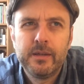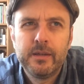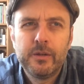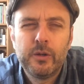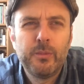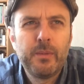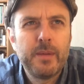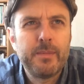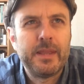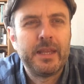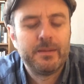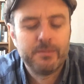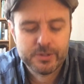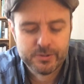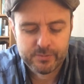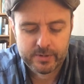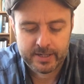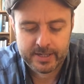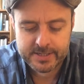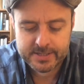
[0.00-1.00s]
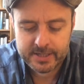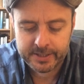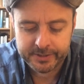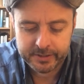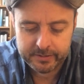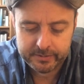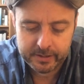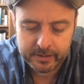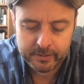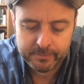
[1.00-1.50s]
Or maybe that was right, I
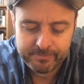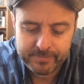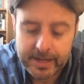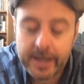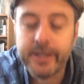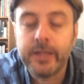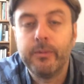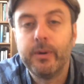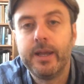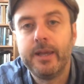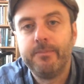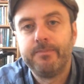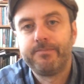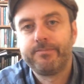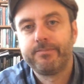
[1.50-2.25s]
don't know. Anyway,